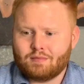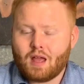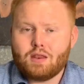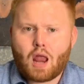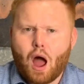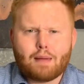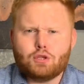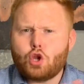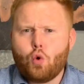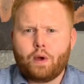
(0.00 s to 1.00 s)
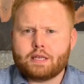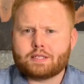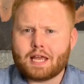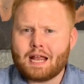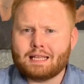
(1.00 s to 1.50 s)
Now, I'm in no way
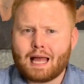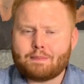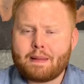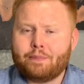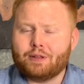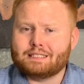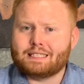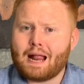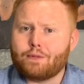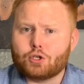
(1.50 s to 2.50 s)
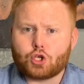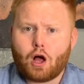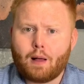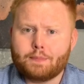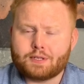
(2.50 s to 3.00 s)
saying that people that stay at their
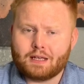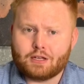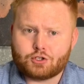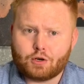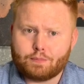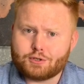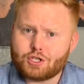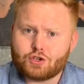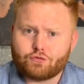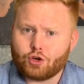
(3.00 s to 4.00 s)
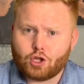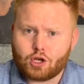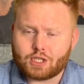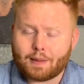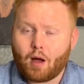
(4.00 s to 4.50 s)
jobs in a certain position for a long
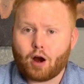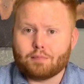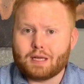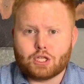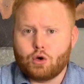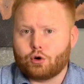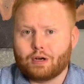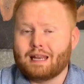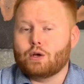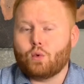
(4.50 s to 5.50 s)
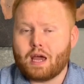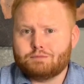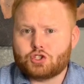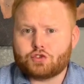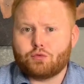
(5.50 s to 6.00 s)
time are mediocre anyway.
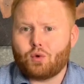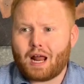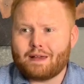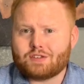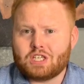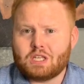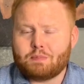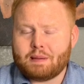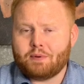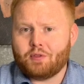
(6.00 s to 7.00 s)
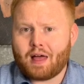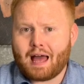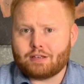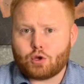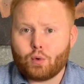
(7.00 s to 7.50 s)
Just from what I've seen, the people
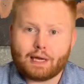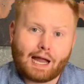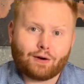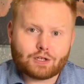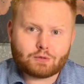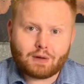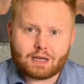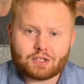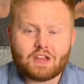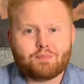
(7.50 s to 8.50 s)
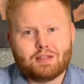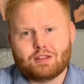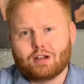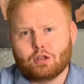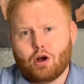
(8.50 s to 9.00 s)
that don't care as much, they've been
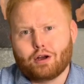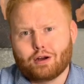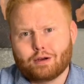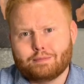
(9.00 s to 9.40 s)
there longer.